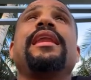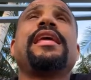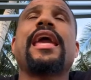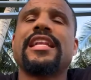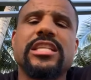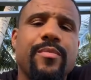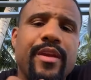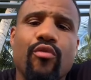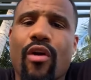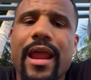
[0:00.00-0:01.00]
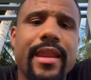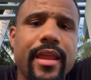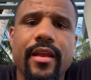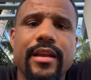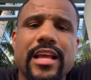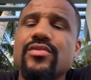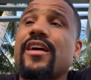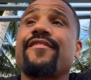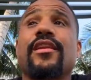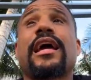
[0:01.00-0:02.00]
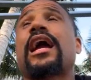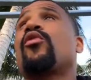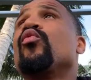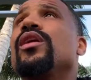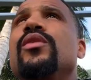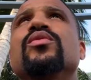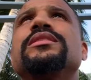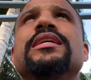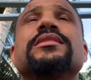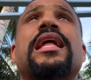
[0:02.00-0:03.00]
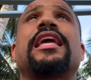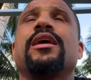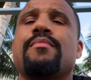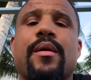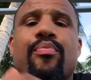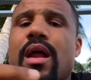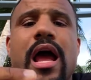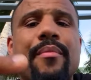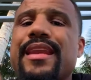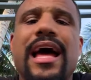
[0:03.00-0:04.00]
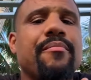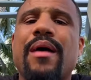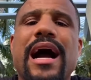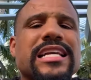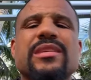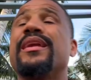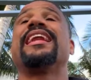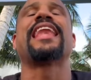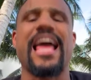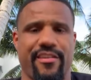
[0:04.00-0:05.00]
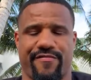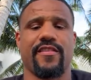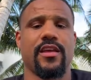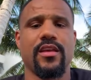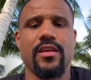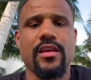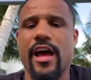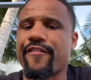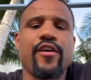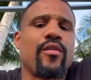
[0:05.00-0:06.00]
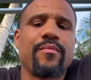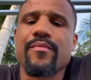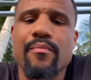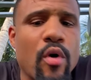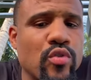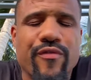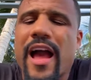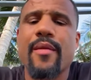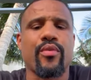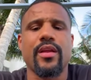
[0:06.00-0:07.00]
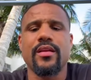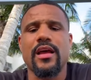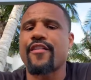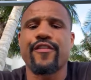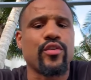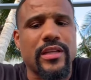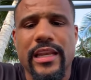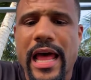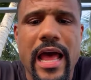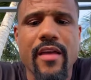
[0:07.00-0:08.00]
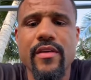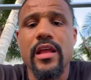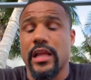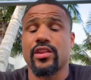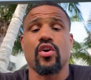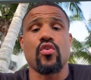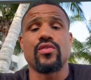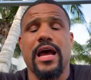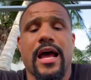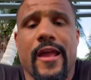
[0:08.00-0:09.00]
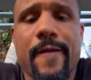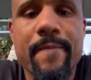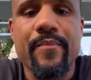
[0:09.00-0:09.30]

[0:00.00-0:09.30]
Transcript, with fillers: any age to be right here, that's when I felt like I really was just like in my prime, not in boxing, but in life. I felt most vibrant. I felt alive, like the whole nine,